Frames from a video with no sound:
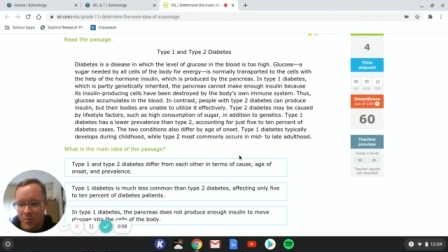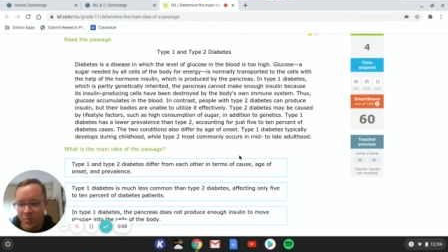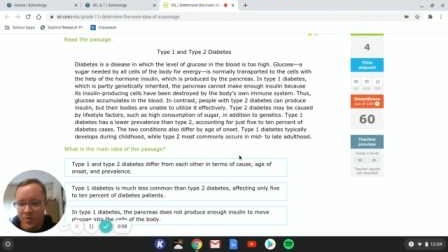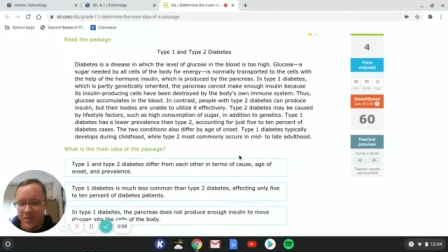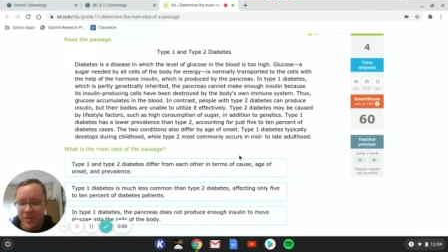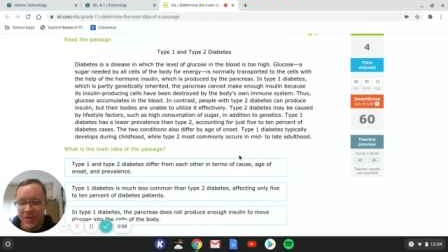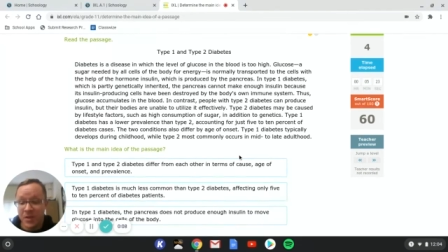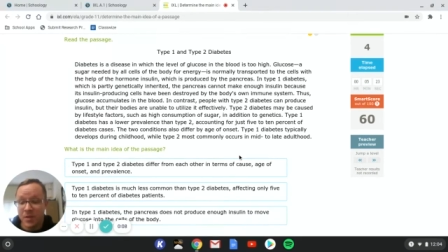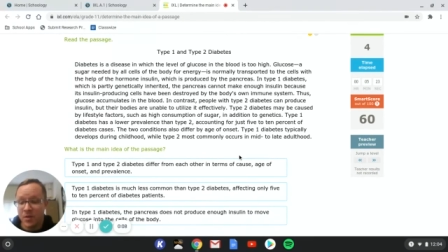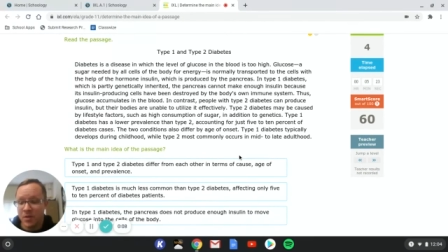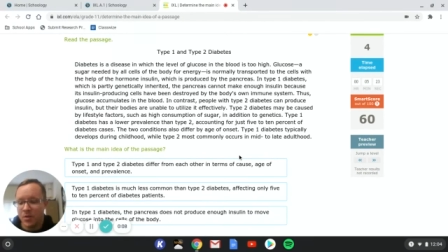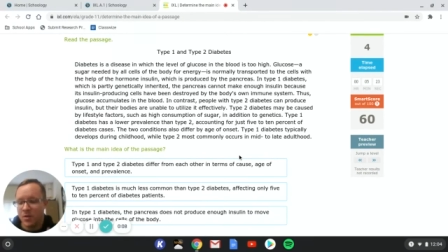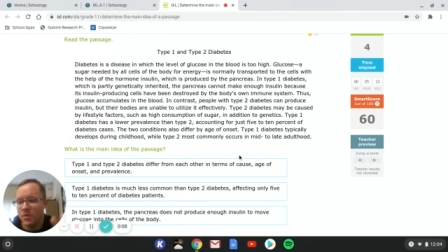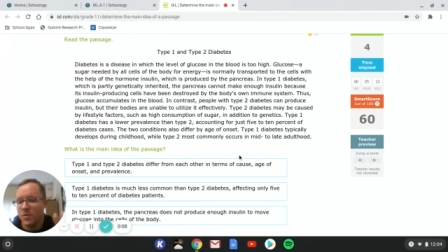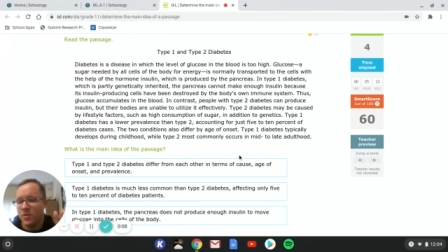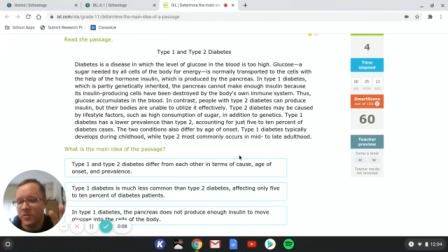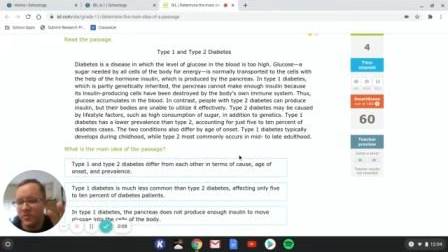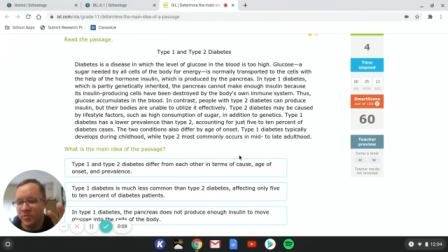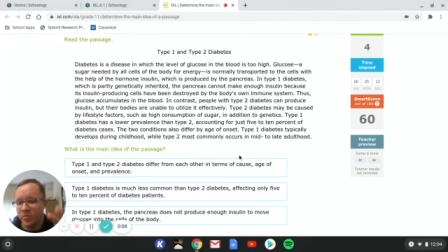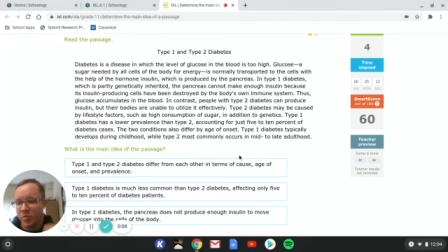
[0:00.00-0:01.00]

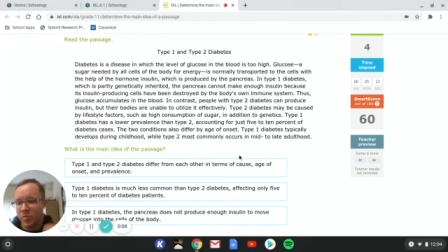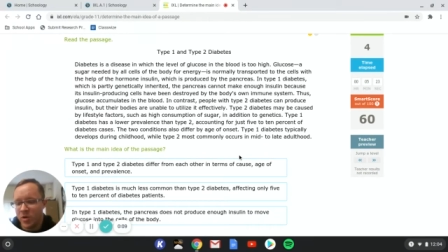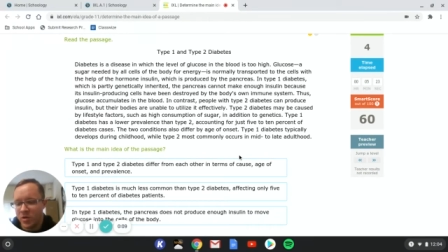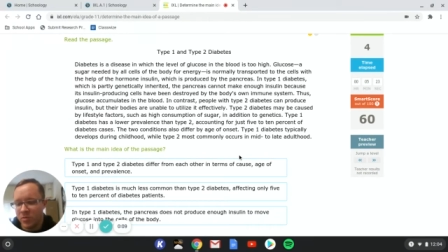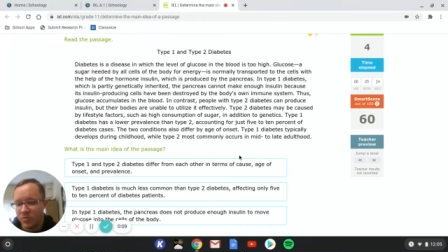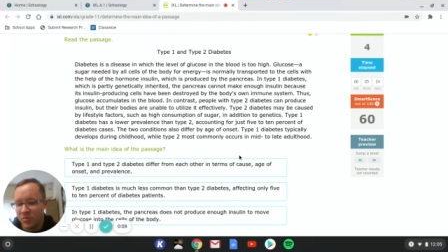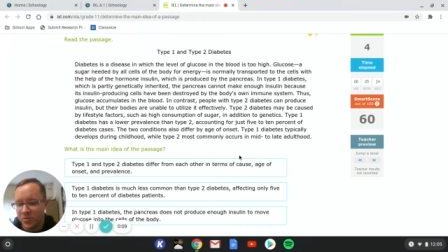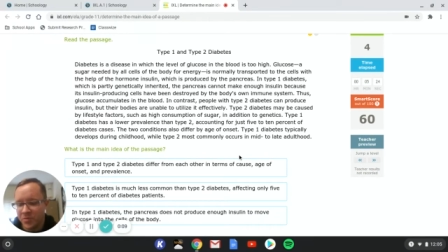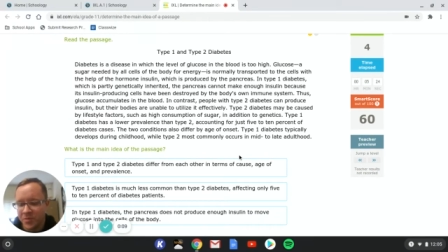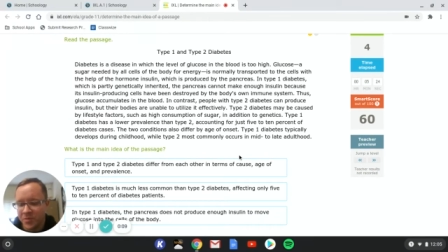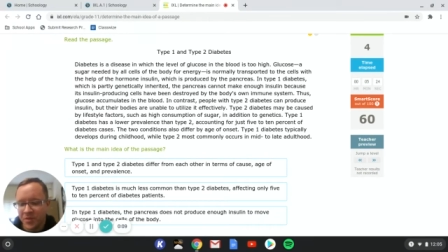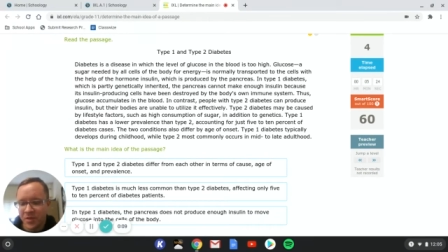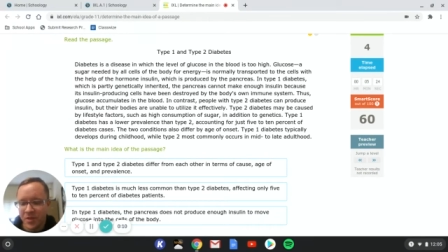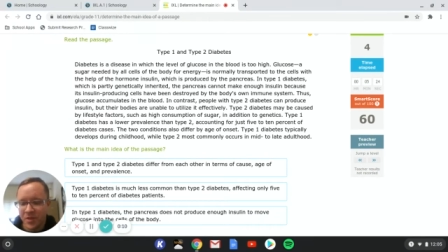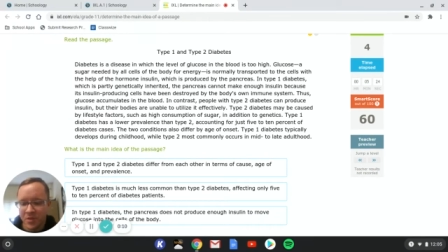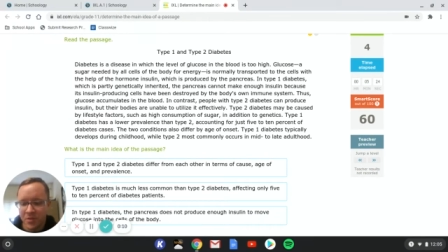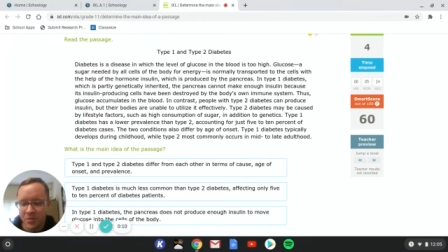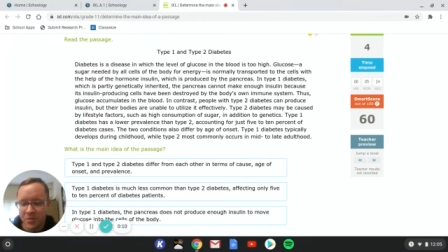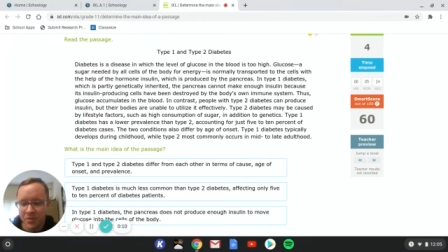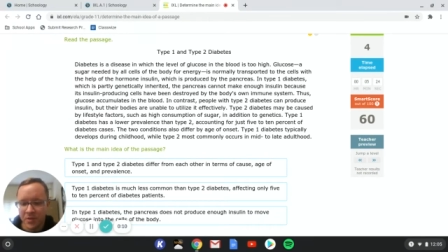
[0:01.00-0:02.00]
tier of problems that
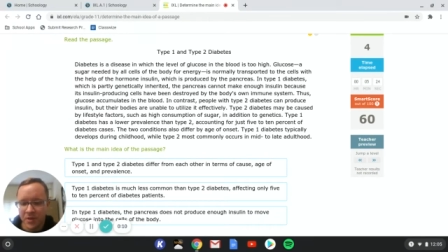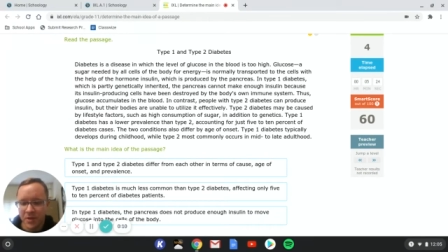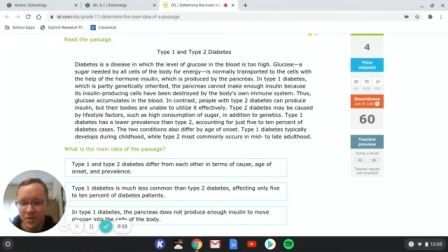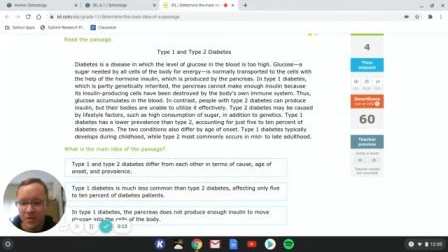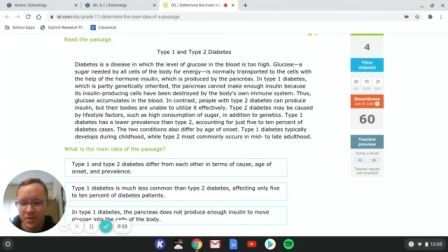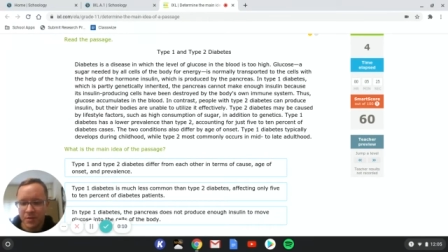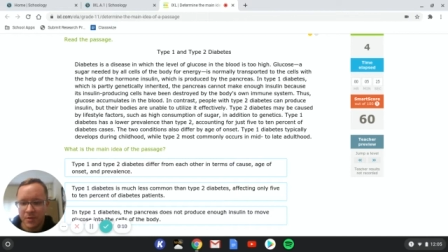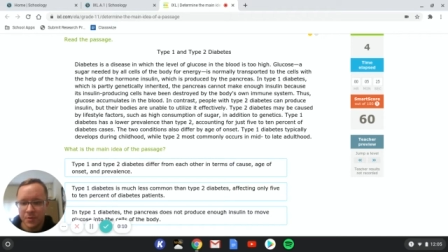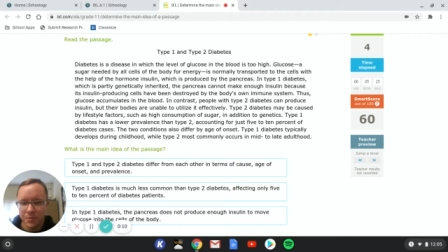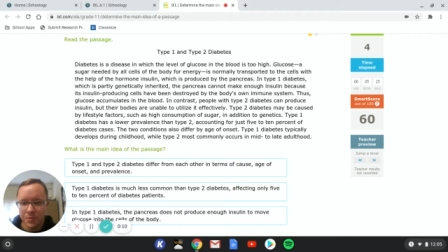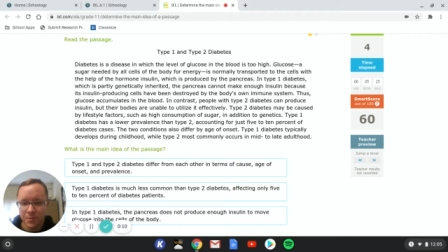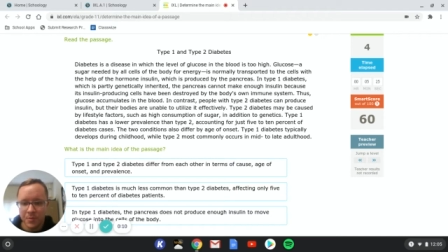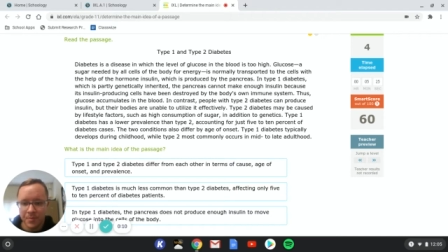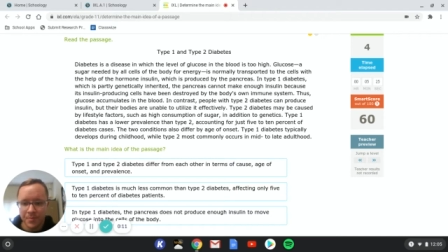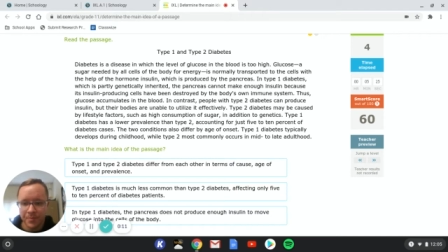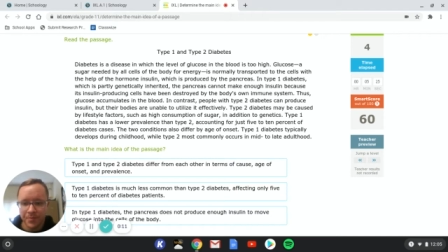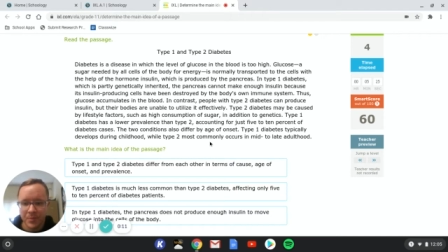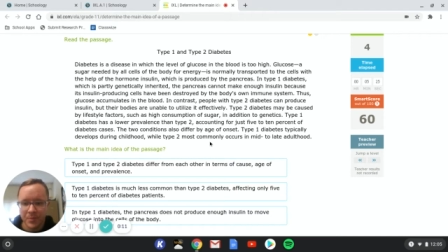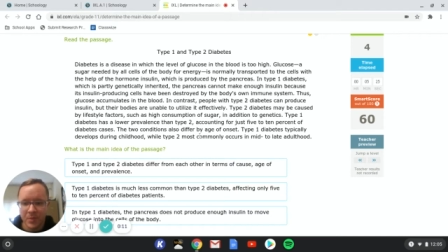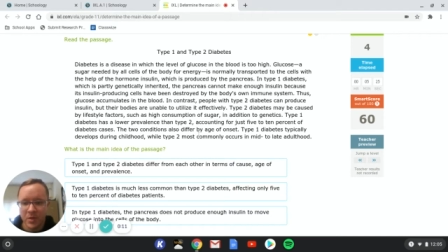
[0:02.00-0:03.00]
you'll get to.
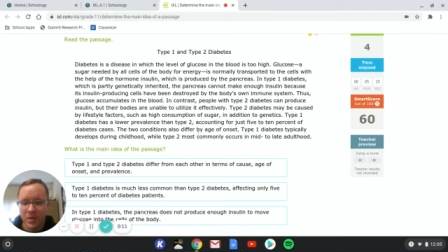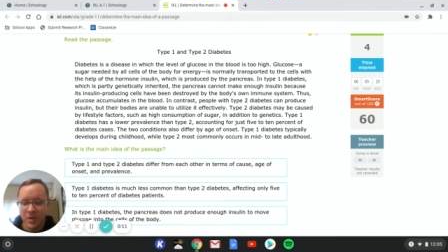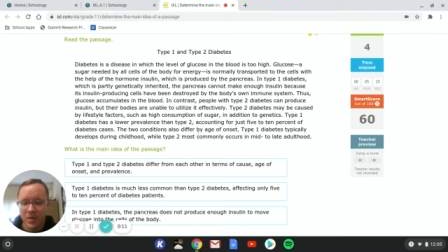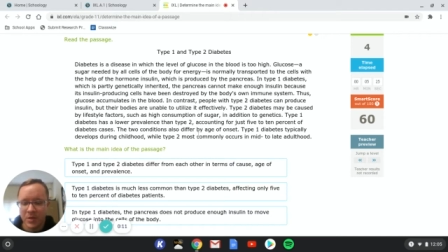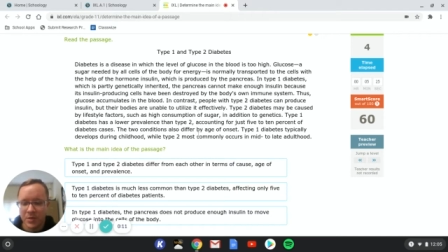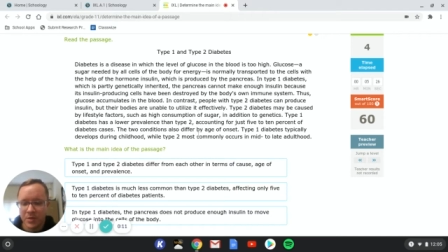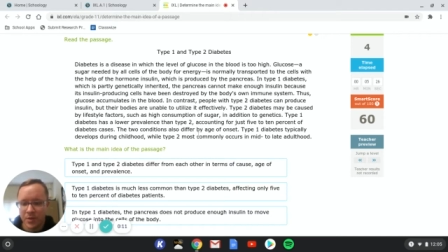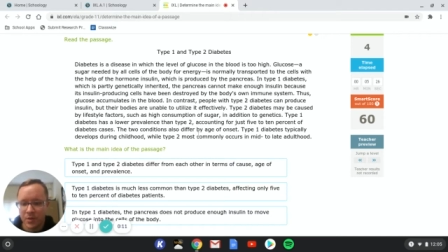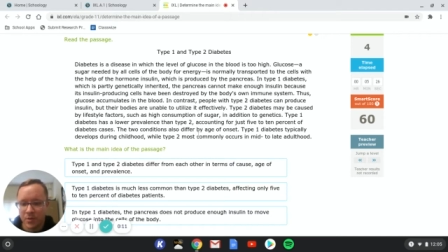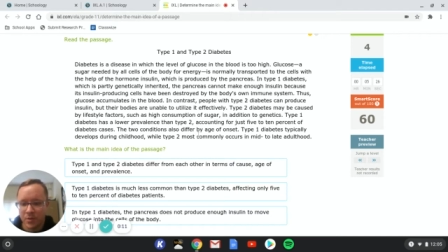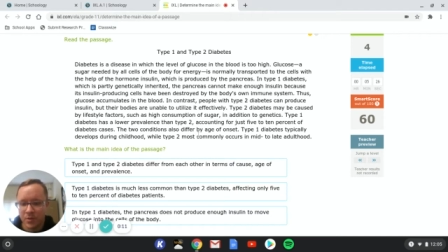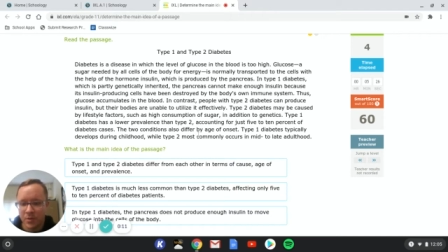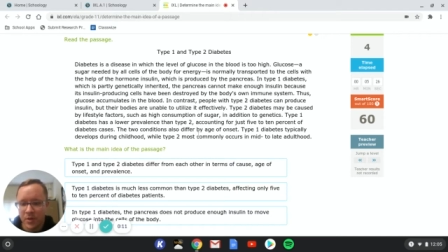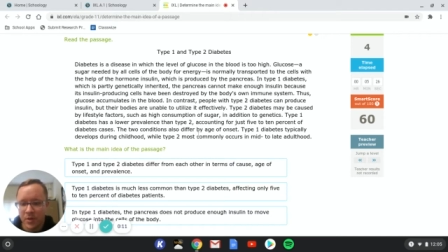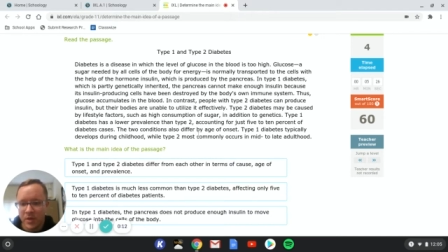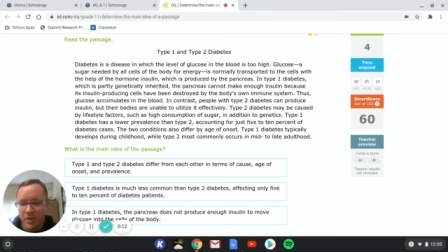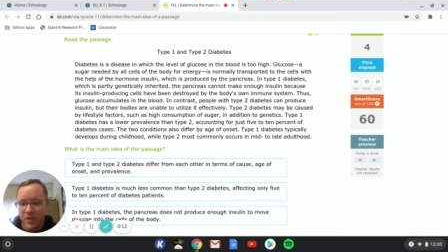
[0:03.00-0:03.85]
Okay, so